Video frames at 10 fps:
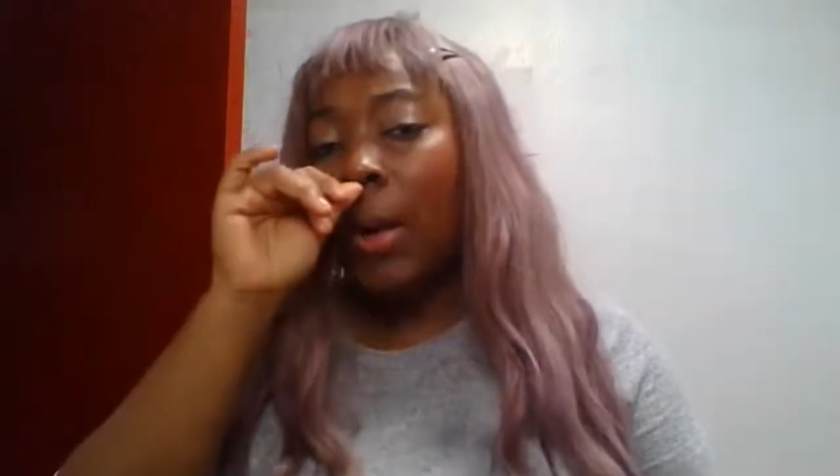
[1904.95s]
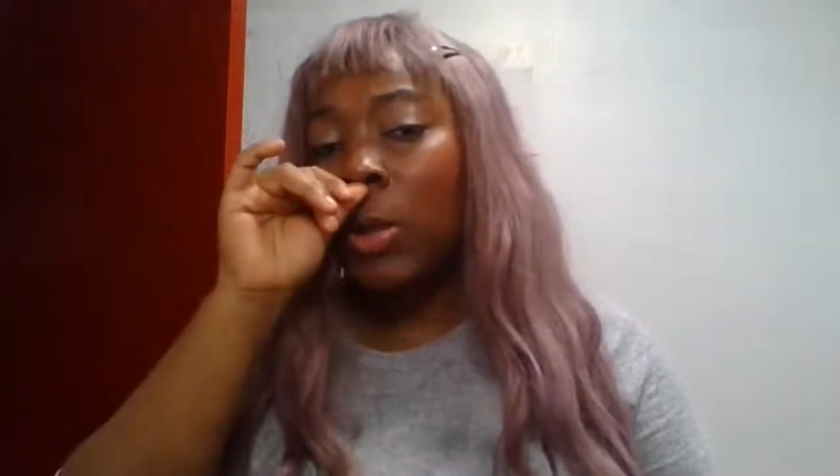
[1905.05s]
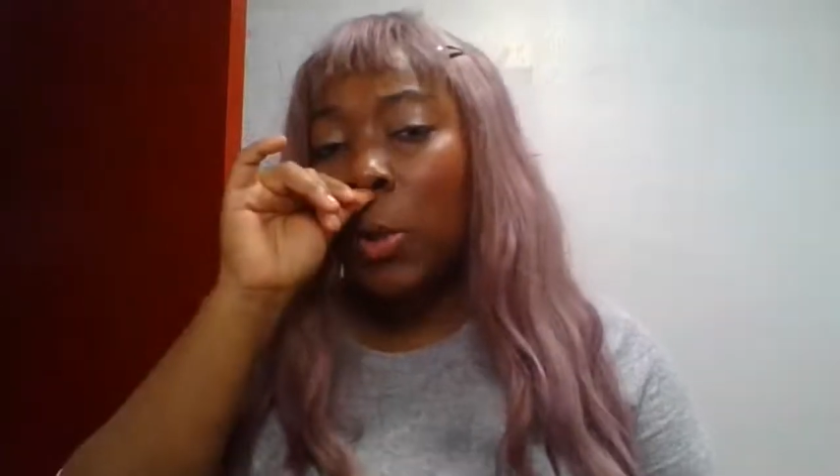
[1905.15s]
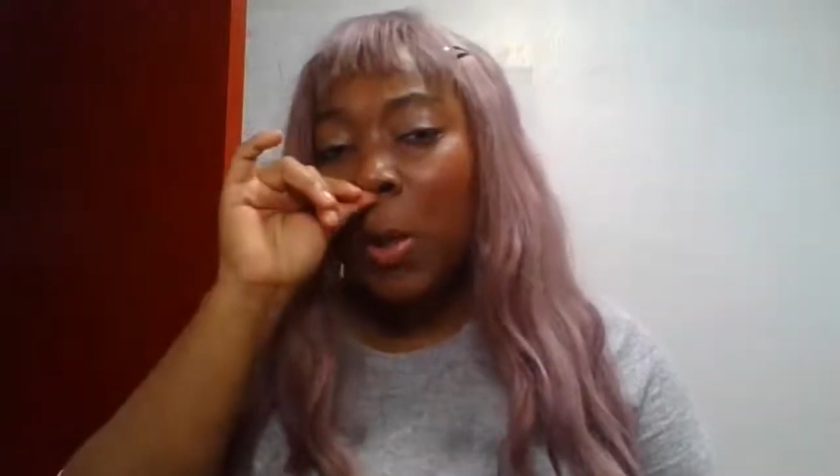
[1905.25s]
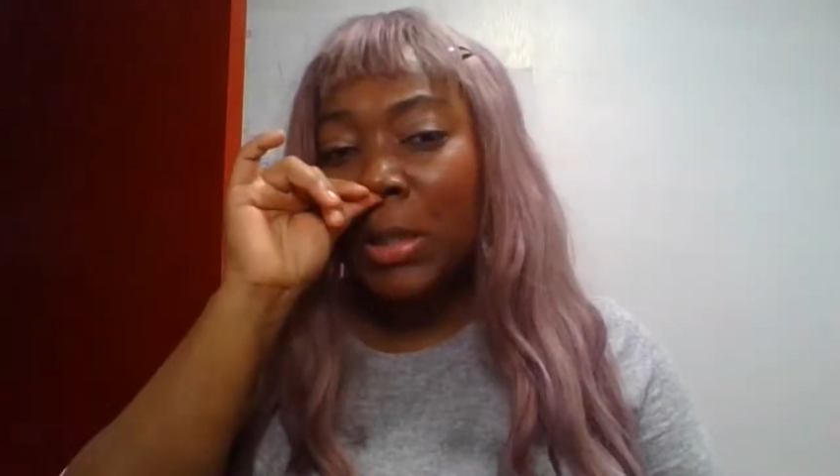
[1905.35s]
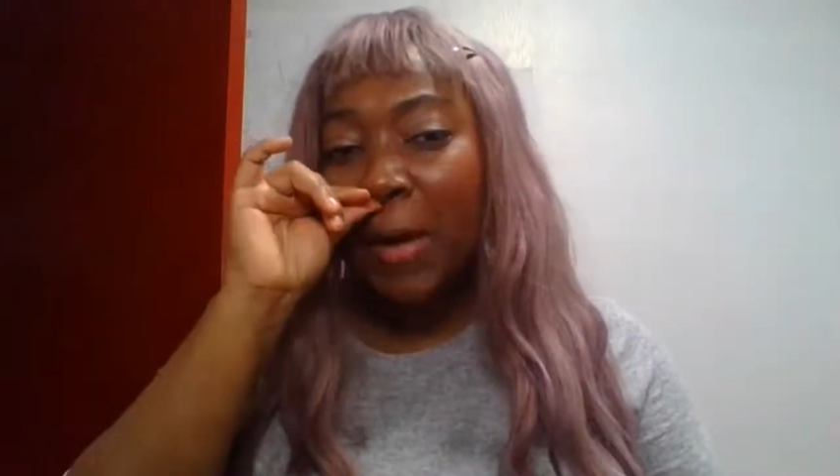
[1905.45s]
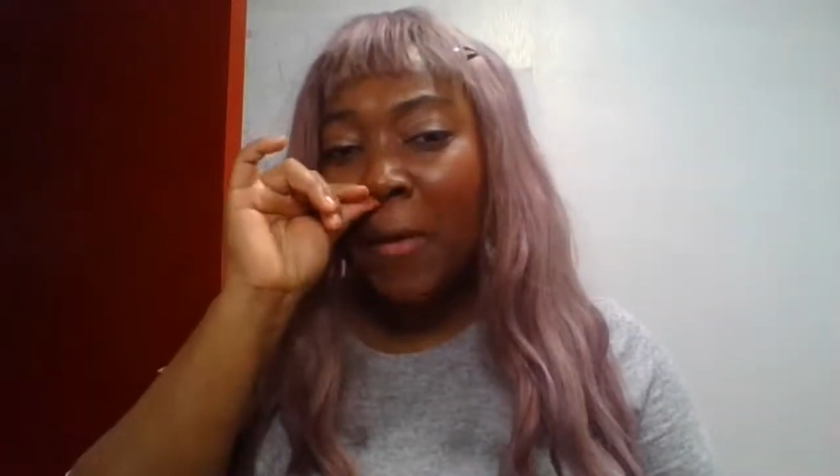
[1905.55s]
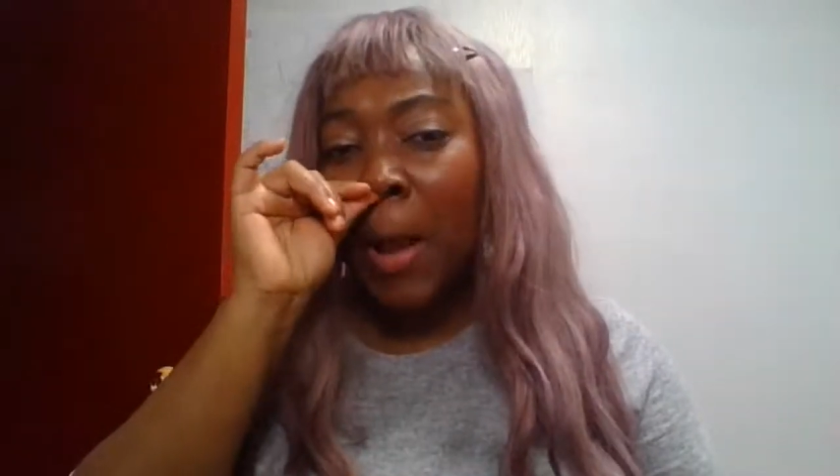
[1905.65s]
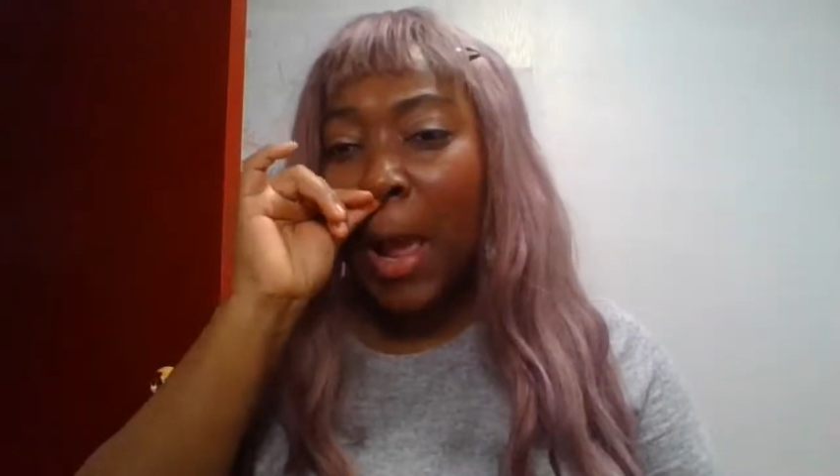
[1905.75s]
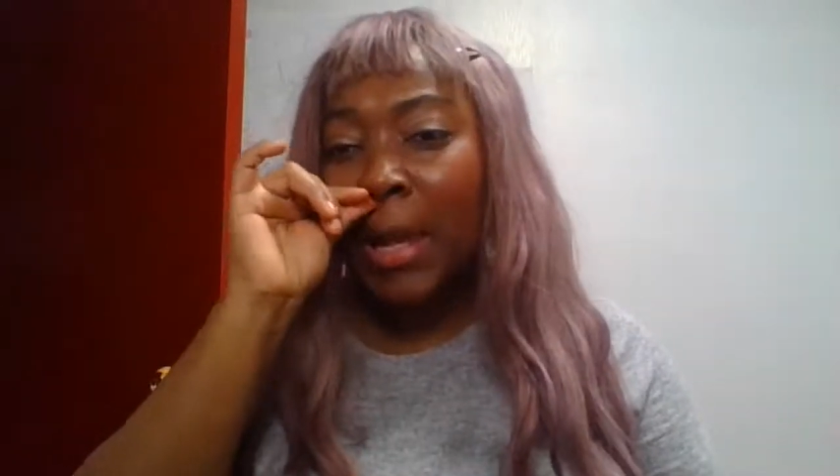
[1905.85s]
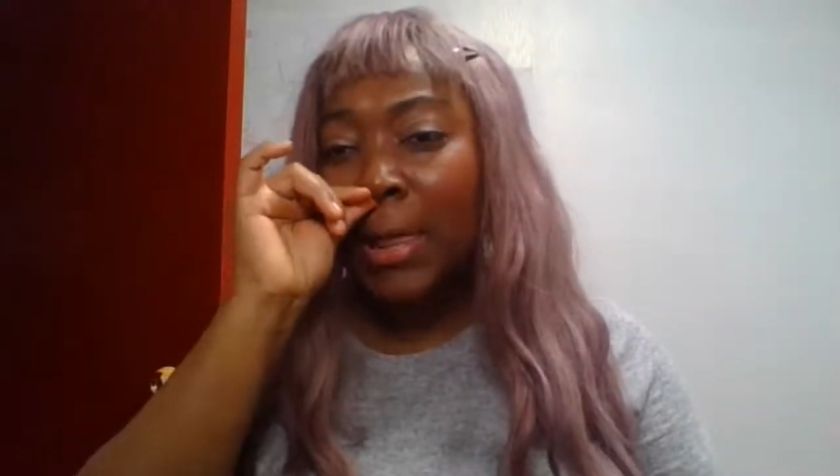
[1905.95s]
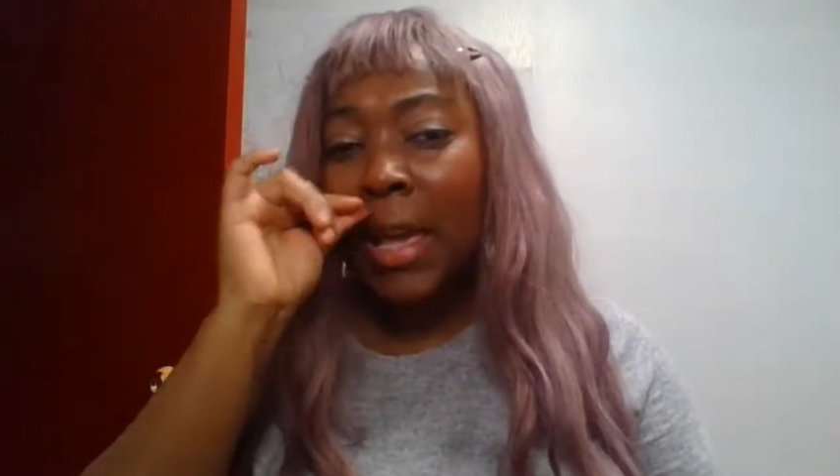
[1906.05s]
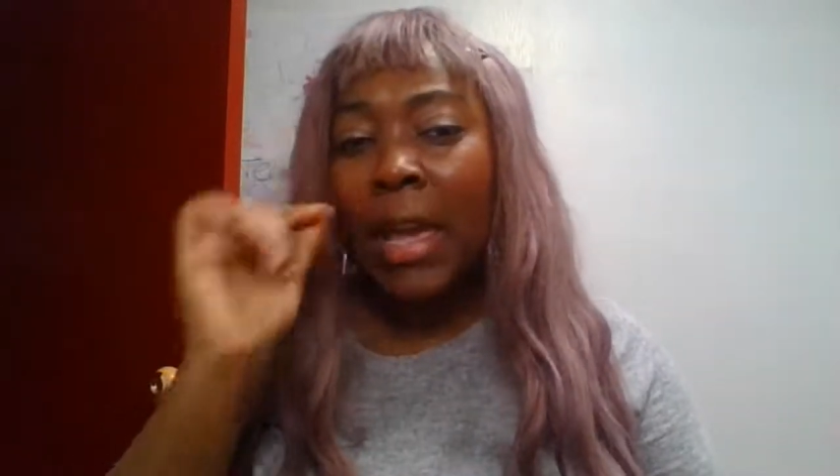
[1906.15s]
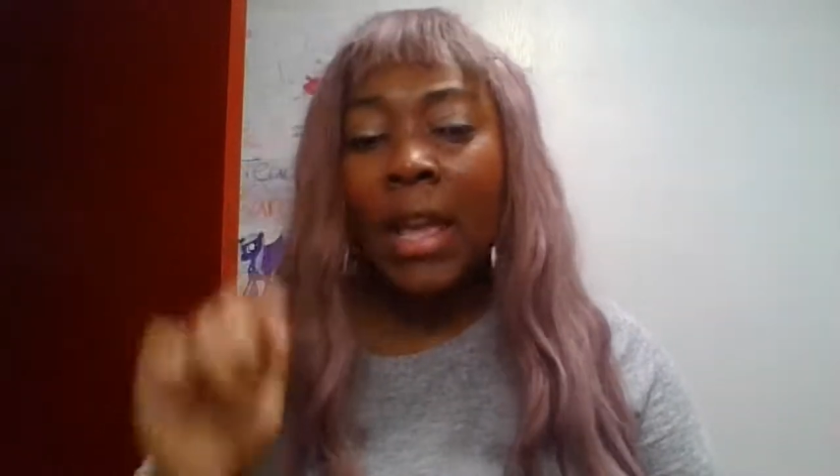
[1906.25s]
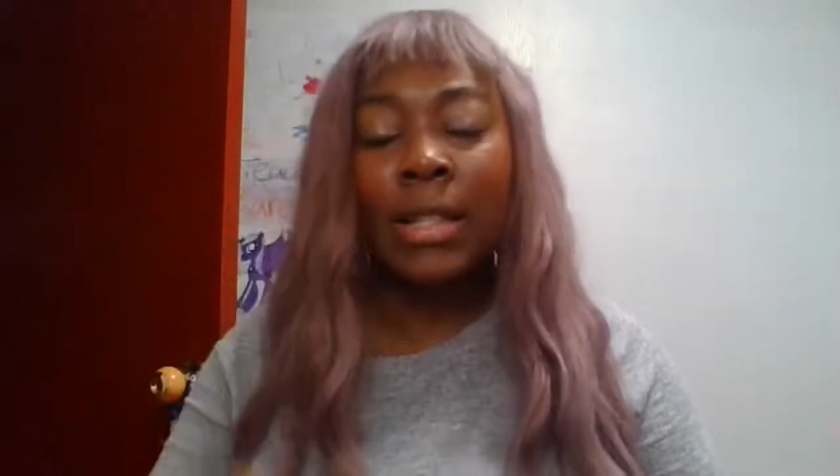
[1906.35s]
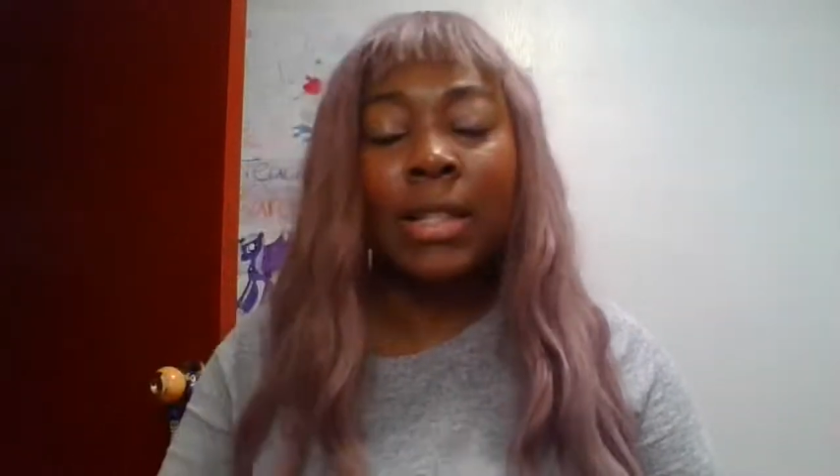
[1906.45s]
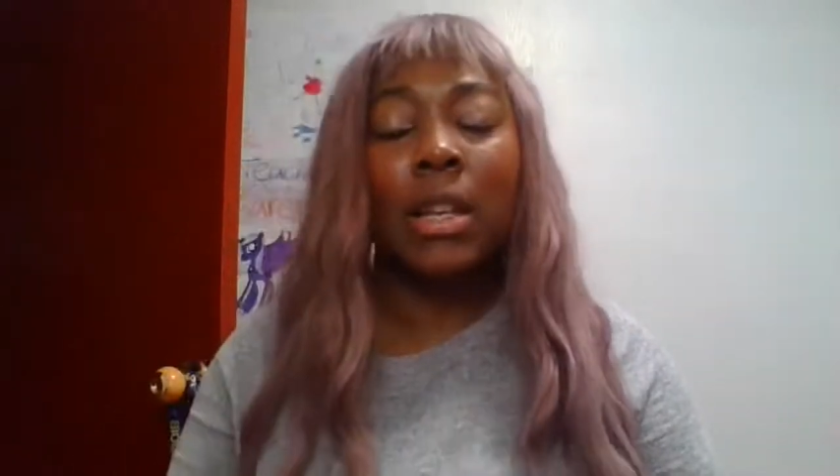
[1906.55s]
She was never like this.